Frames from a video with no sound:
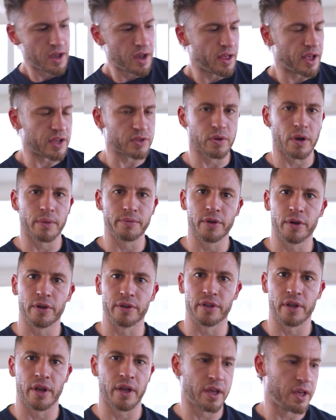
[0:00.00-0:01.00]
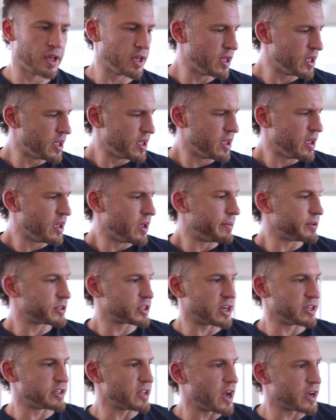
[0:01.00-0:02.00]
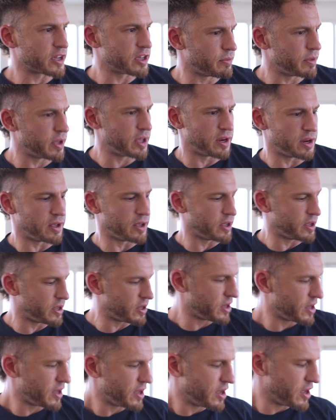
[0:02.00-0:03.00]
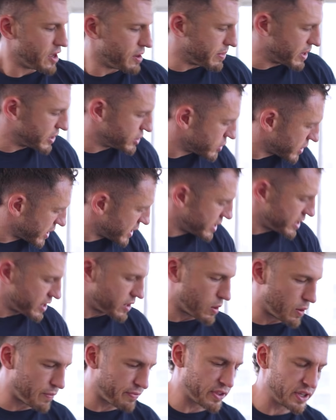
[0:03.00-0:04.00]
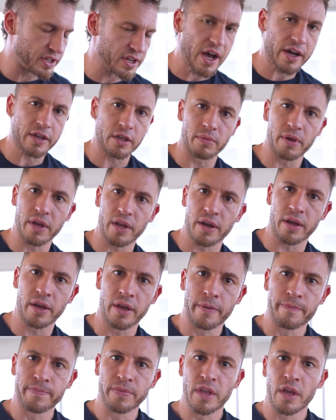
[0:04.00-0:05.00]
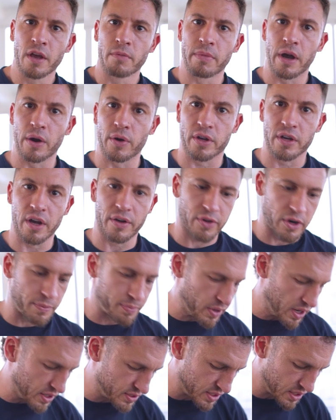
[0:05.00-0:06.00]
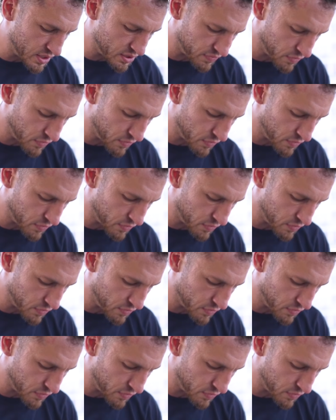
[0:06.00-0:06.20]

that's what I'm doing. I'm just gonna document my training and hopefully document my recovery process